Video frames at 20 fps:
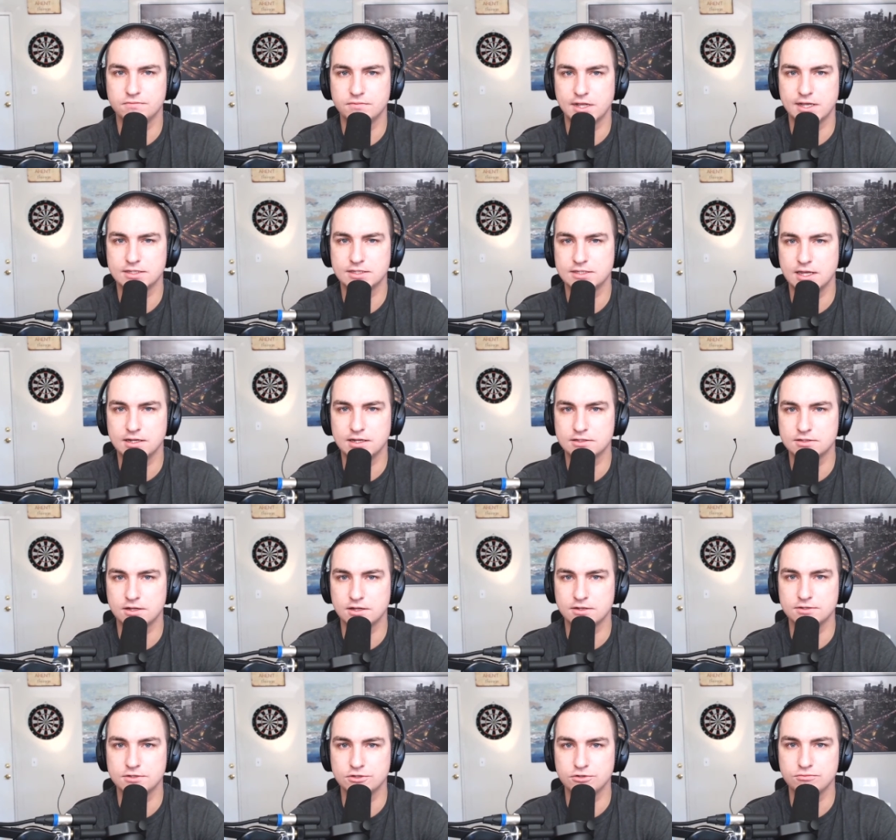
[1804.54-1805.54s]
like settings
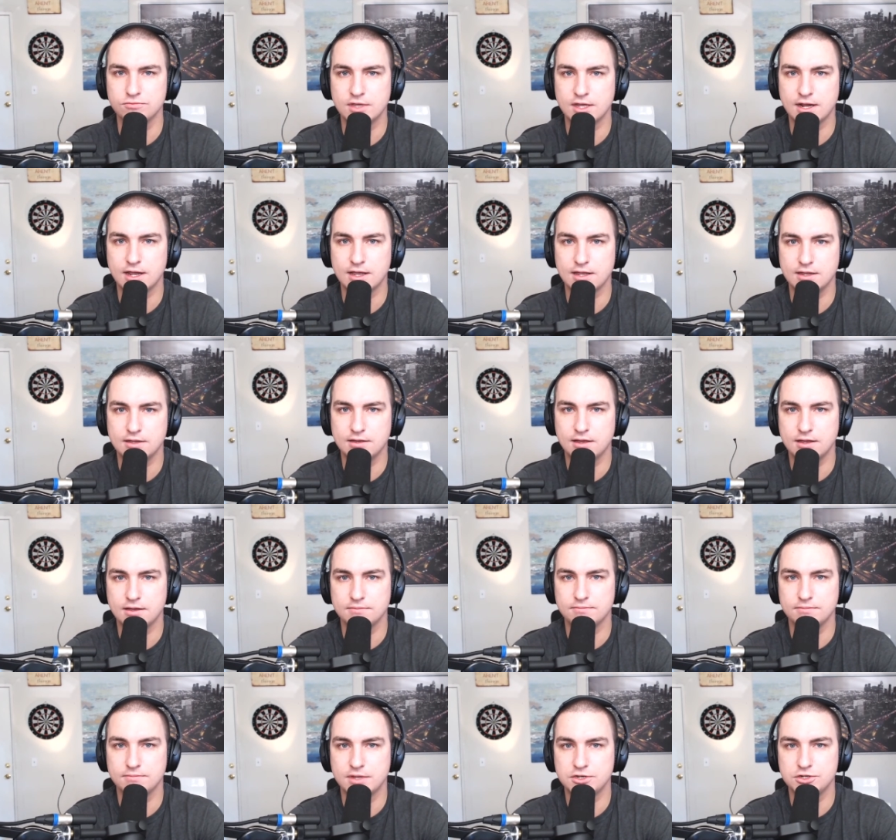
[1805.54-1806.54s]
on Zoom that
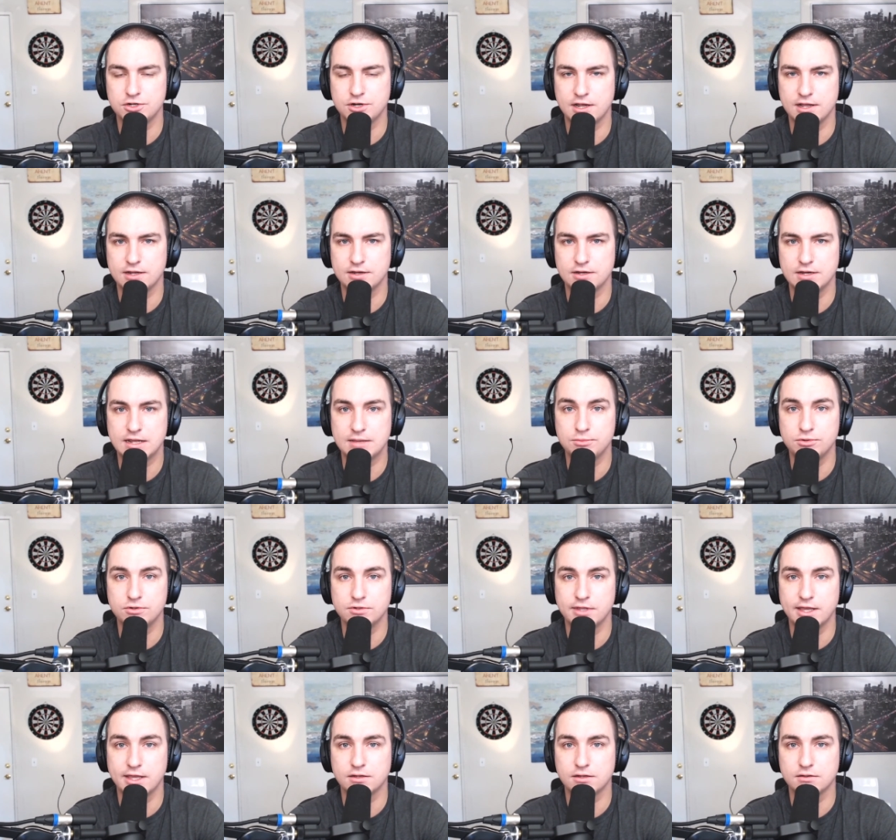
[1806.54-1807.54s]
I made sure I had
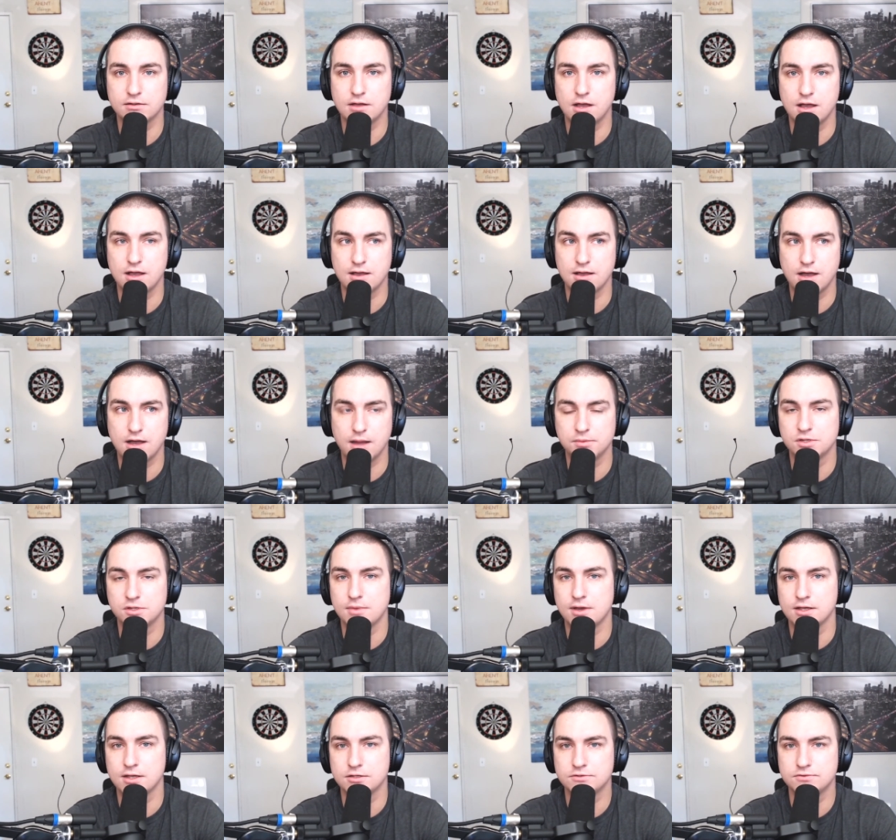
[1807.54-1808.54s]
enabled, like
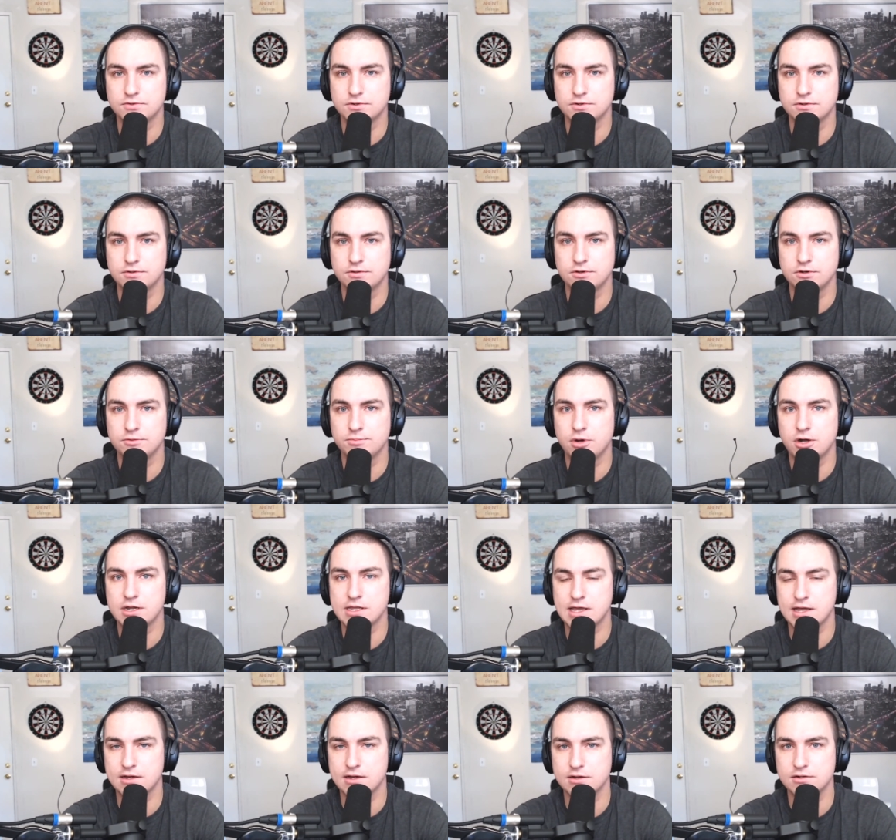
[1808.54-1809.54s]
optimize for
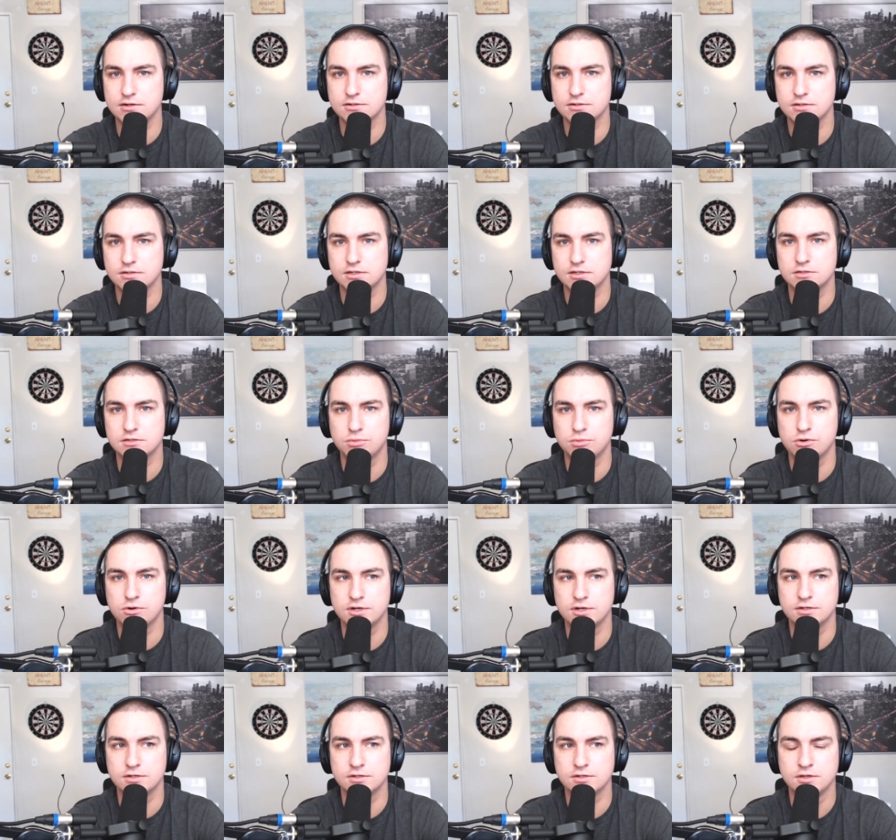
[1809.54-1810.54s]
third-party editors is
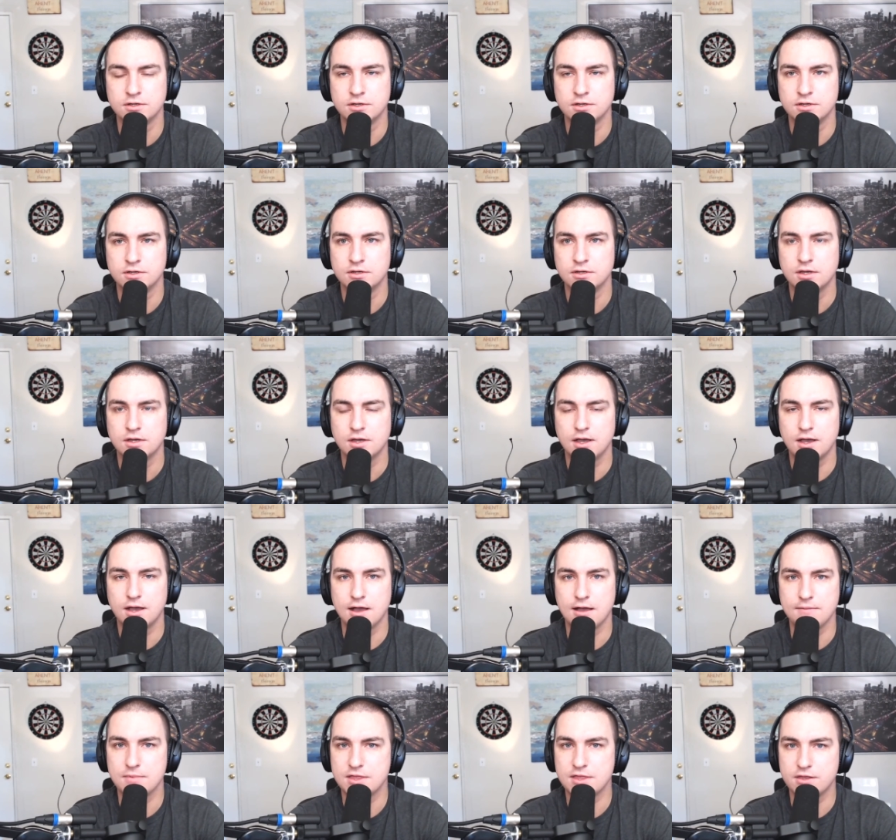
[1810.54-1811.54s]
important,
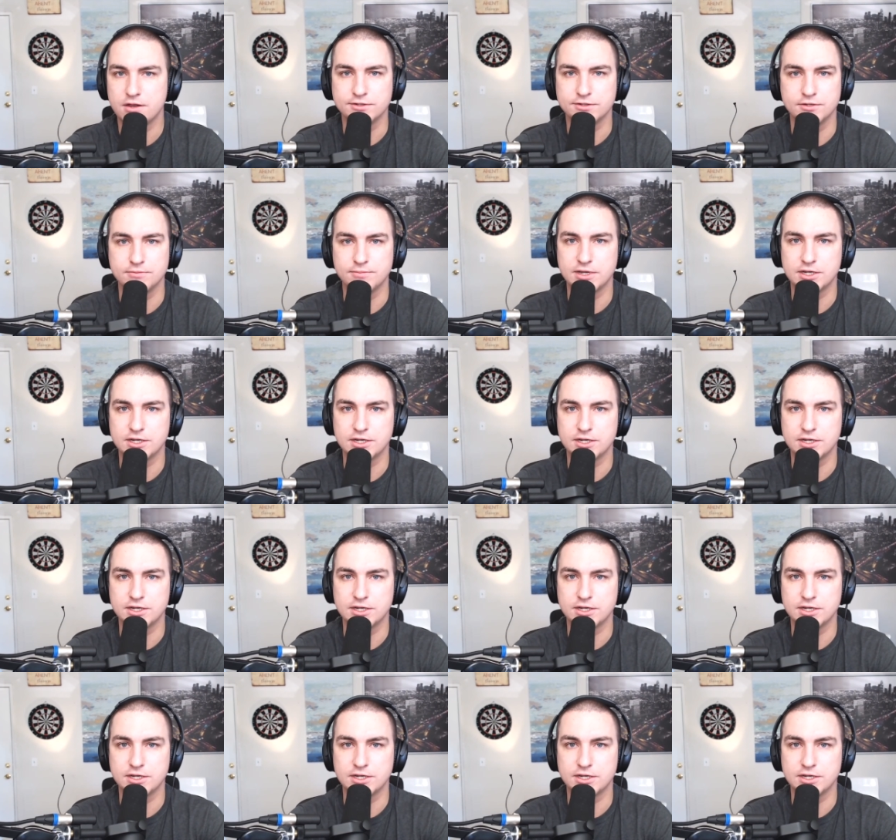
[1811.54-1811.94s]
and then also